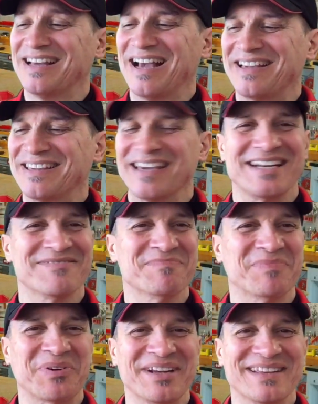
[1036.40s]
I can't even
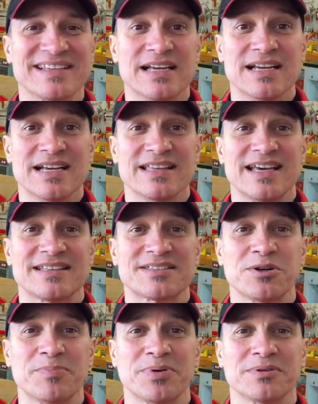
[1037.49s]
point at that
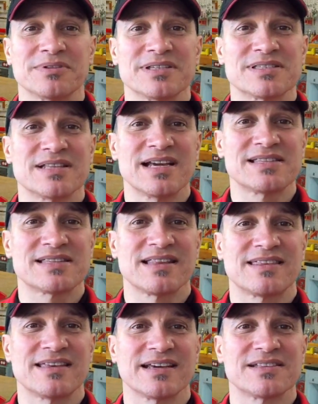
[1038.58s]
top hole is nice and
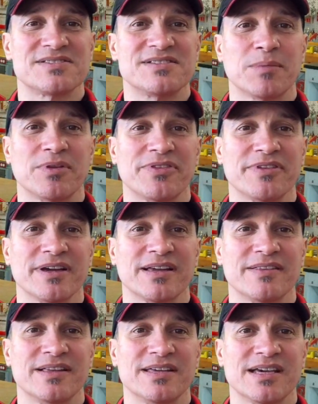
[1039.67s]
thick. It's double thick,
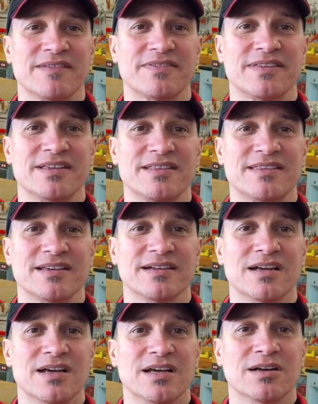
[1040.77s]
and then you have thin.
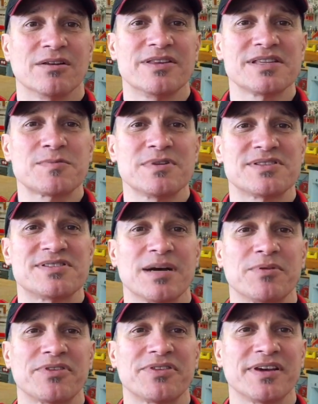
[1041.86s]
Well, this one's
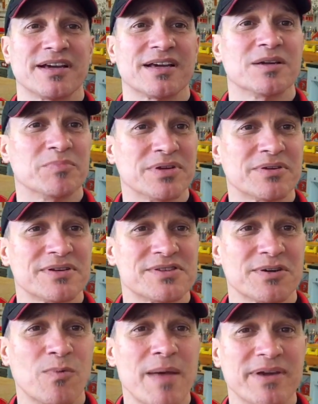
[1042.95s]
double thick because
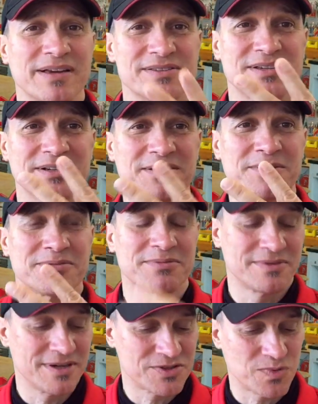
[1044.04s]
your webbing is going to go through
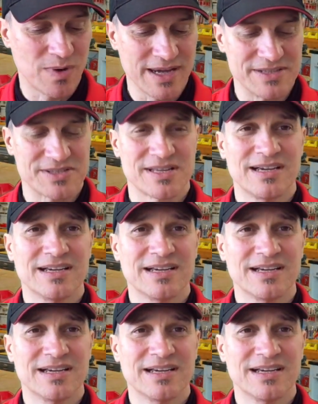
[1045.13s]
there twice.